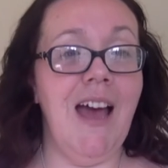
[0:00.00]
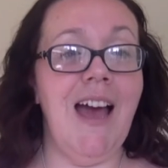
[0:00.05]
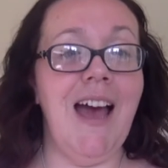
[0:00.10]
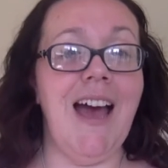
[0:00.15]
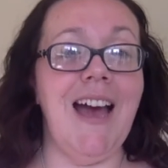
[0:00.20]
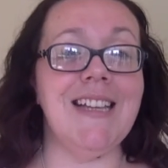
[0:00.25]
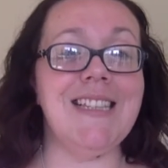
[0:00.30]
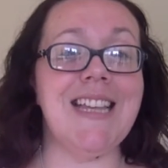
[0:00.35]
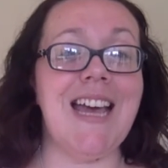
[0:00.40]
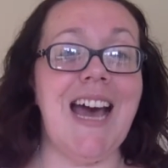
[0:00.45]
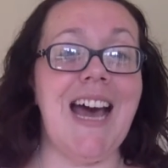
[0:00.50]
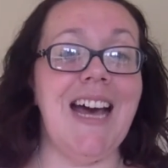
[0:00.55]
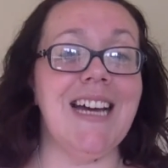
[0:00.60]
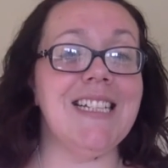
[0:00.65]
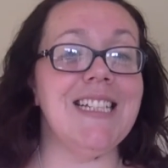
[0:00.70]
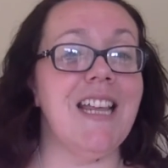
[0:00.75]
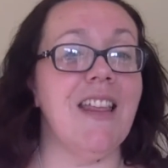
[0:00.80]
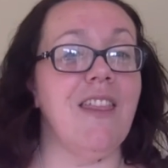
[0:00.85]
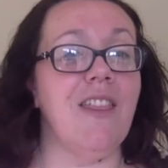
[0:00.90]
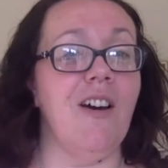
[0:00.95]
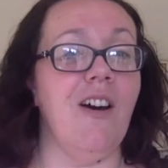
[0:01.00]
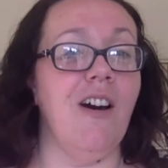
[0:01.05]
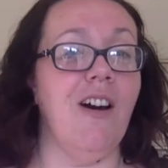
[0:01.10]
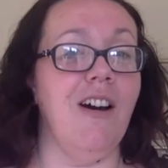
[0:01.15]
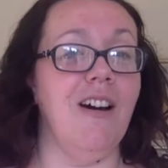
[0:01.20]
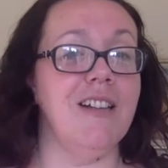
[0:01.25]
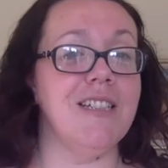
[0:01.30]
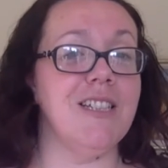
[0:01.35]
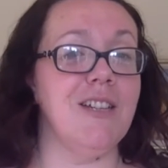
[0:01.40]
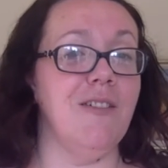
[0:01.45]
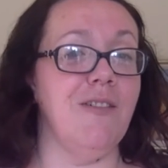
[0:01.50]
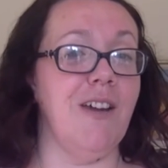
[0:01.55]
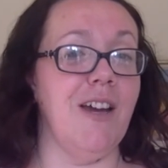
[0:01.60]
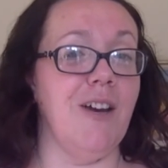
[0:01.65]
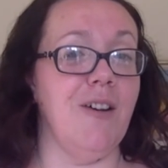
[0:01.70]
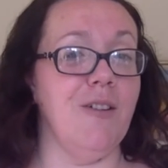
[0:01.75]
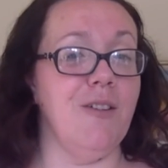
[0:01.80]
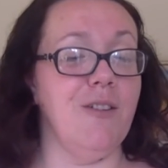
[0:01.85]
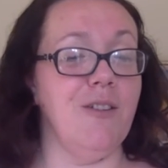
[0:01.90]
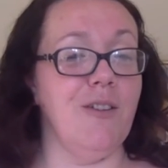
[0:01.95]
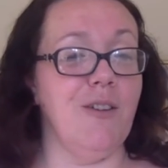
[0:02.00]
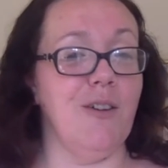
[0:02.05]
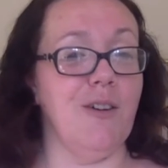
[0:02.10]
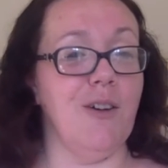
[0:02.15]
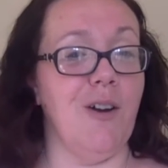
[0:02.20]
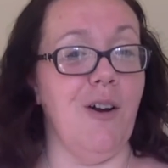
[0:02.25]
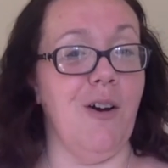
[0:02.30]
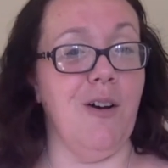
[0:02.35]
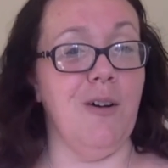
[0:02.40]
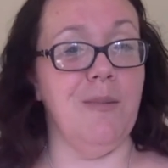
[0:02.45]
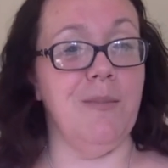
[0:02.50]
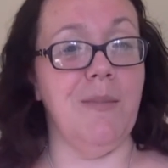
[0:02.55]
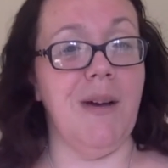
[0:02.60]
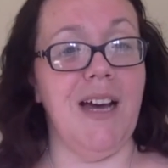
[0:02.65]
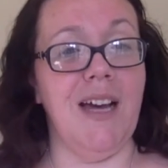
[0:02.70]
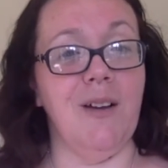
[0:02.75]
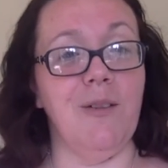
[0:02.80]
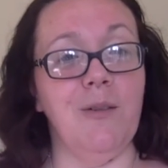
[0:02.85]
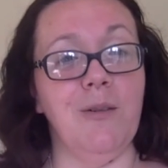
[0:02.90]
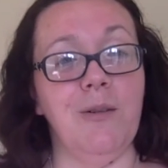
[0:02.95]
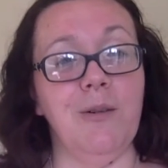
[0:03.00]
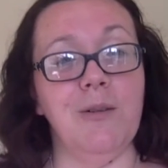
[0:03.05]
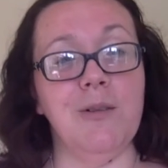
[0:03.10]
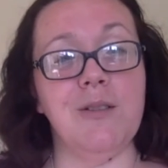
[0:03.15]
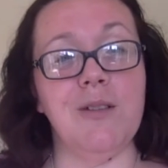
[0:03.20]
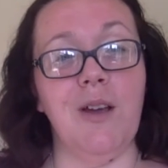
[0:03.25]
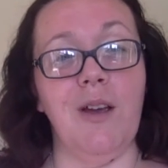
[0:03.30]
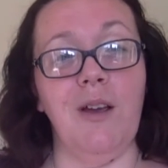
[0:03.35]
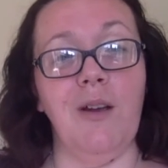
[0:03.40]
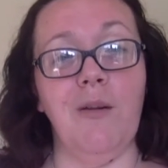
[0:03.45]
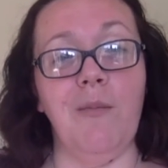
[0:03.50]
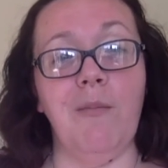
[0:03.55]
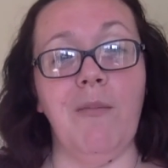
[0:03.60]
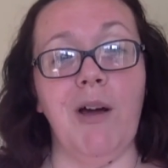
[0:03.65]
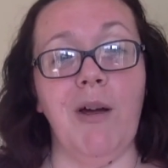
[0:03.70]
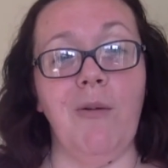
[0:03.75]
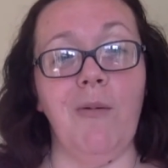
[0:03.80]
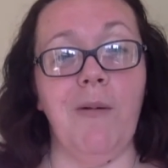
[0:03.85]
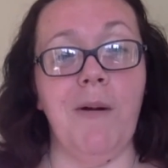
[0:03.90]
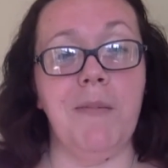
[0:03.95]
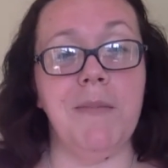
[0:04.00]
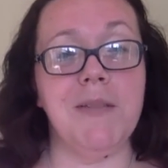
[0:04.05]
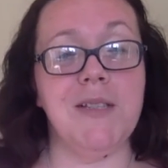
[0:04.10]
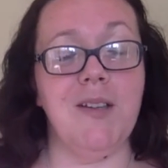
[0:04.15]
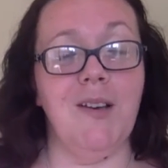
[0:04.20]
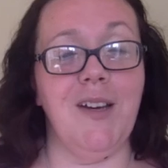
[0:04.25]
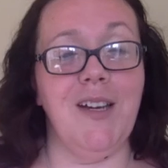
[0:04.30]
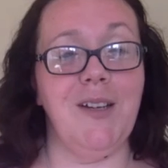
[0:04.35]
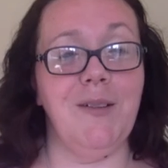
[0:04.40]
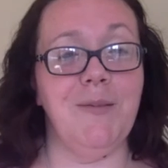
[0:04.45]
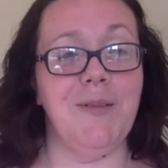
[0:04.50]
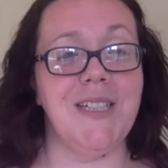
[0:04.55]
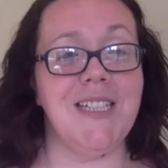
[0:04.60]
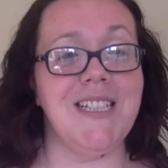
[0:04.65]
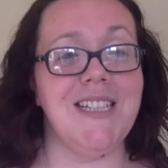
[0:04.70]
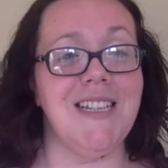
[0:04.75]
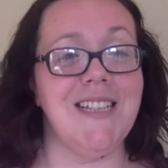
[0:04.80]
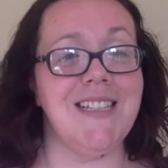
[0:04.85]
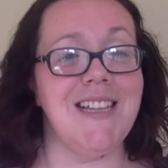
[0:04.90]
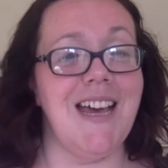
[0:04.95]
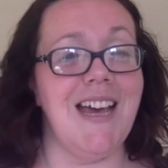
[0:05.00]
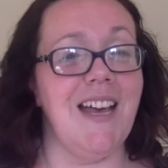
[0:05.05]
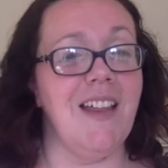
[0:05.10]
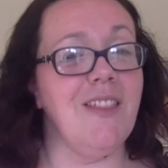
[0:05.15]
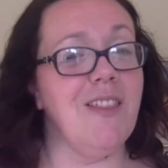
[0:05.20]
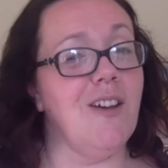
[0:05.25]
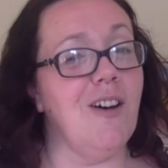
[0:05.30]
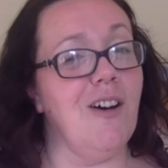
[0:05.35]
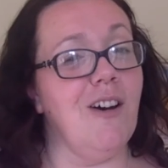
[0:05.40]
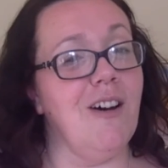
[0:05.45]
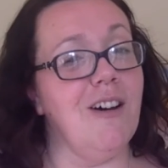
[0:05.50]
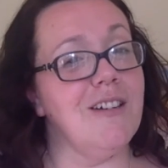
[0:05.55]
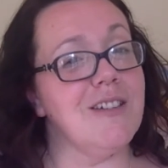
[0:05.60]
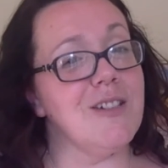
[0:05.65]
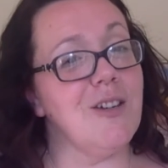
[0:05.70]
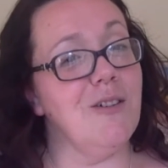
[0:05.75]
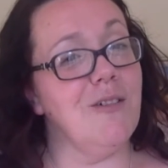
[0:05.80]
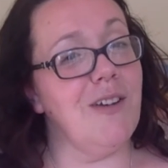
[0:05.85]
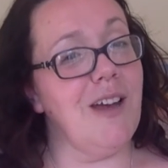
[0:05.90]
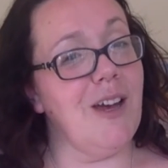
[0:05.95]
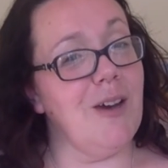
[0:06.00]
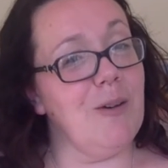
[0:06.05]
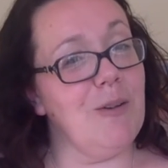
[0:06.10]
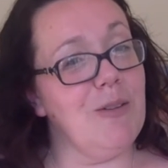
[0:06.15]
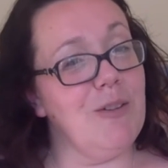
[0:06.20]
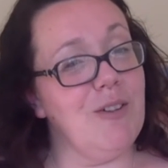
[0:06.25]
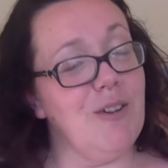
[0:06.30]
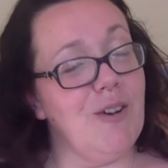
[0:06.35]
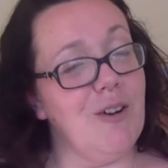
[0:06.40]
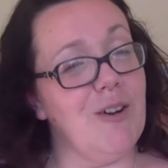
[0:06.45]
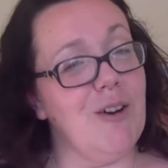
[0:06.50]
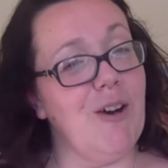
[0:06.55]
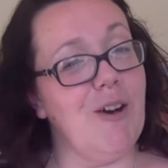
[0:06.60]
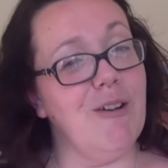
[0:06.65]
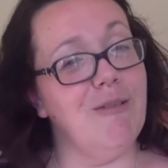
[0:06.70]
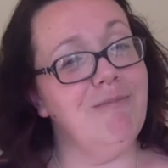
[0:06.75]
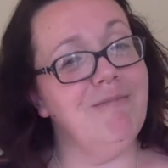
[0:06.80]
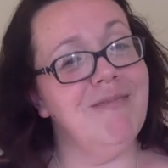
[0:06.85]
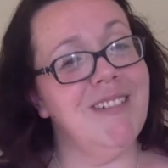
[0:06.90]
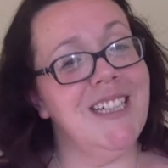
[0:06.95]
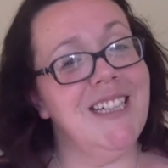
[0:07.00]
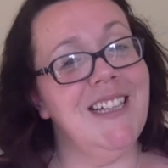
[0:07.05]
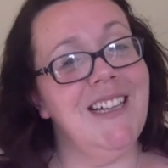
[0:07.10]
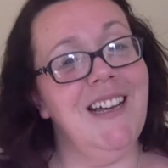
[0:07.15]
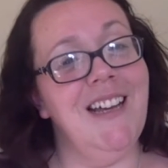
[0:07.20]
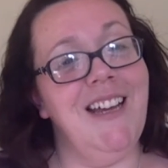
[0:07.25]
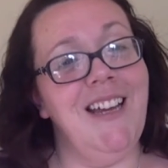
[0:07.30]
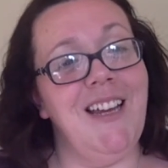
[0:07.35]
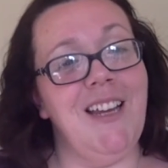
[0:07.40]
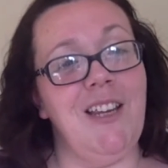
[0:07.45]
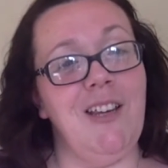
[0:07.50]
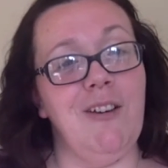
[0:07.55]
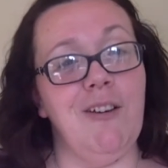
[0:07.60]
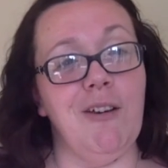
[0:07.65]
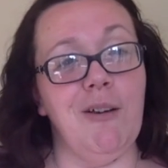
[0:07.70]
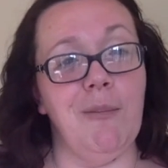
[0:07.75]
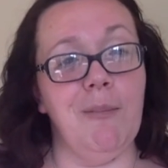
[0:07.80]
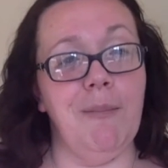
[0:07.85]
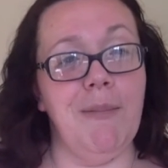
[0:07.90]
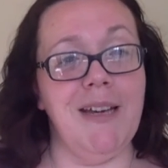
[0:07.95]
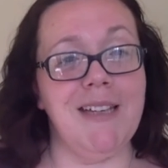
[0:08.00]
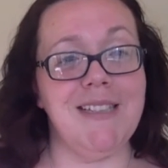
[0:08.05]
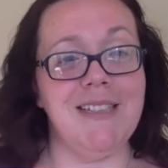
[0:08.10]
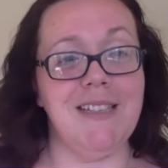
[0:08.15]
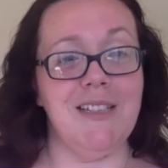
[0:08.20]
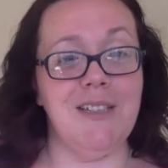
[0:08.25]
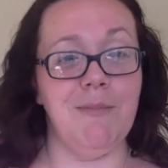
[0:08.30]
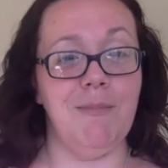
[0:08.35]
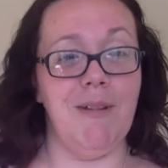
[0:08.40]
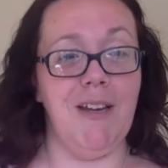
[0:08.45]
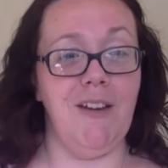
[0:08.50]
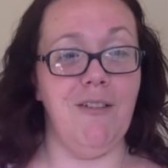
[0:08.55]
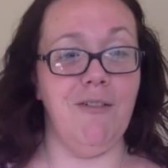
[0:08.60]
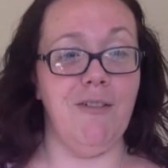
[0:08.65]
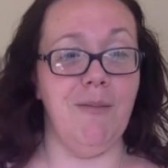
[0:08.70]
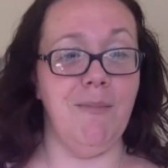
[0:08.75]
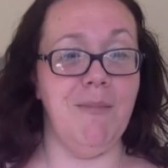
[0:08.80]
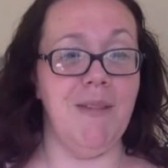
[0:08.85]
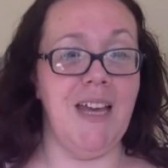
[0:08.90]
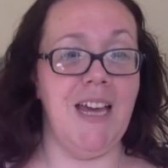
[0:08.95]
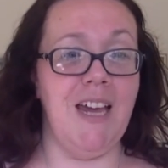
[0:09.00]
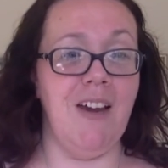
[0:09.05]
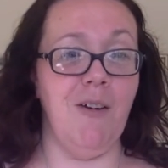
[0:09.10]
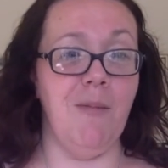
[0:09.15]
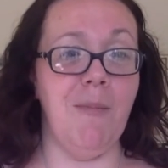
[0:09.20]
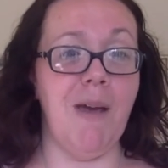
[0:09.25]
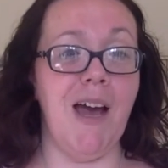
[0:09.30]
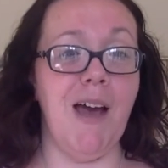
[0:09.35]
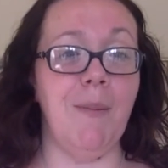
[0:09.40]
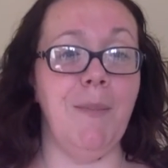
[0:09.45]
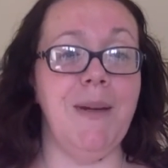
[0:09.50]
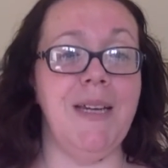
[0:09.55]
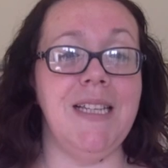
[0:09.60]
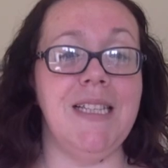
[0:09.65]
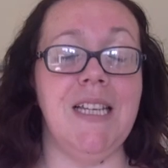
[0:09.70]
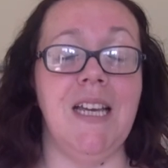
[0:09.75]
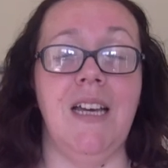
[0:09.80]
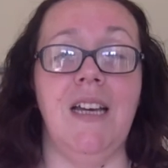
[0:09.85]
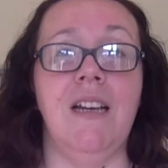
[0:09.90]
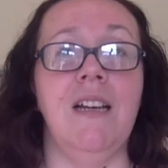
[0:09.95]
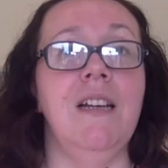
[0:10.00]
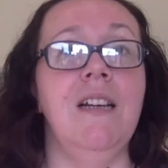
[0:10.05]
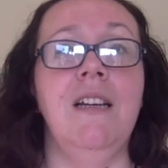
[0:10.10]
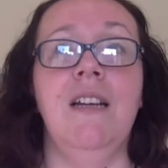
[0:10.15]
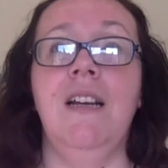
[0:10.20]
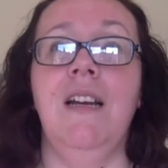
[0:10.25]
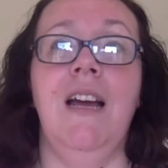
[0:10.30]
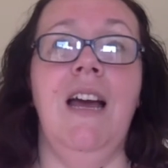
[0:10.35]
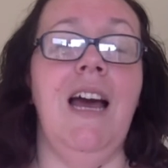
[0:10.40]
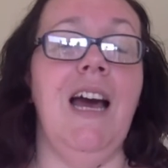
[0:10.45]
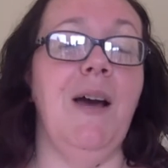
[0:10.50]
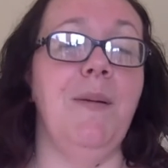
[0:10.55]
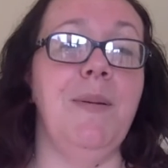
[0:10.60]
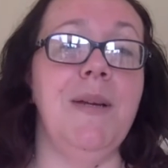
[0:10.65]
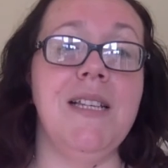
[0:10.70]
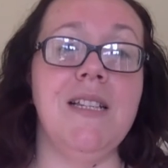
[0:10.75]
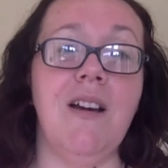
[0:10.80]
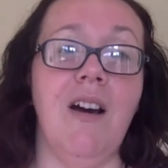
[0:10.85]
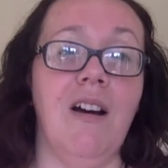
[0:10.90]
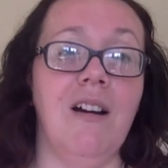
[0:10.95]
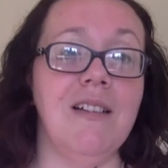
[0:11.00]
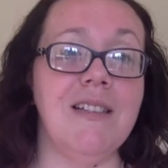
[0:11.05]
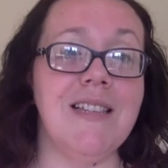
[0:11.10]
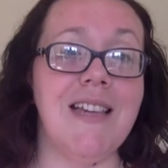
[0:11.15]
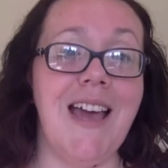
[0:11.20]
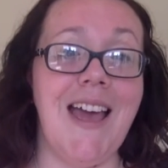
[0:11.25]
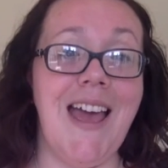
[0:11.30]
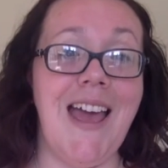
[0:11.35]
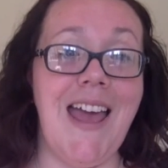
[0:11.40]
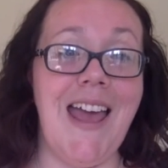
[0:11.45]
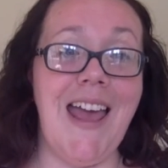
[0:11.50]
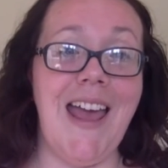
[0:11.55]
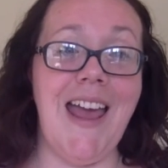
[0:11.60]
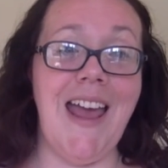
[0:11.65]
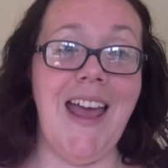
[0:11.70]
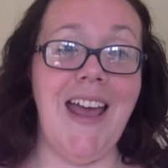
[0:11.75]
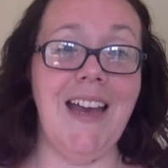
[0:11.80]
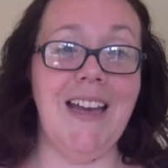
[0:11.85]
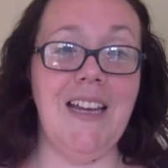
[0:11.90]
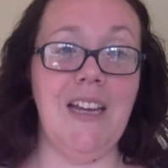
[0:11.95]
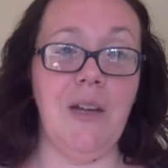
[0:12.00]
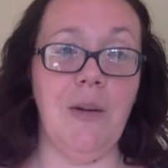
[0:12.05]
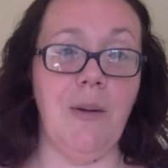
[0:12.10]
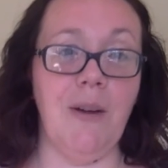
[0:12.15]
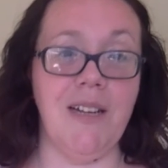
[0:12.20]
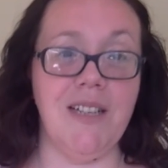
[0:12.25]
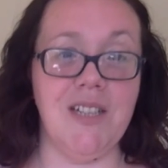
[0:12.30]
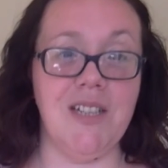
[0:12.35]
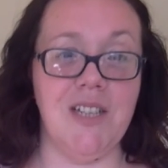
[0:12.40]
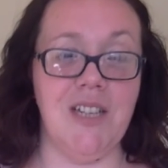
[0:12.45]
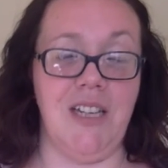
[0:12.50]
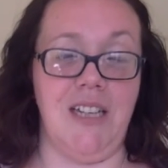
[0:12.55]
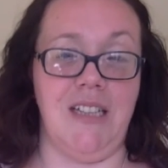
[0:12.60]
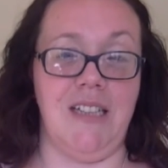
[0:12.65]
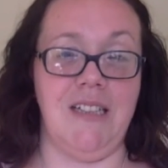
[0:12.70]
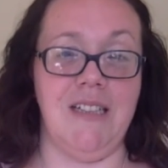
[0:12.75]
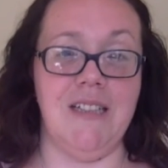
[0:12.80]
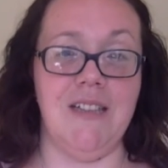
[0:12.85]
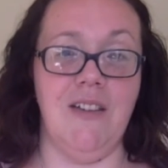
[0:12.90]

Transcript: That's at theheartofhealth.com, and also my website, which is at theheartofhealth.com. You can message me from there. I'm happy to answer any questions.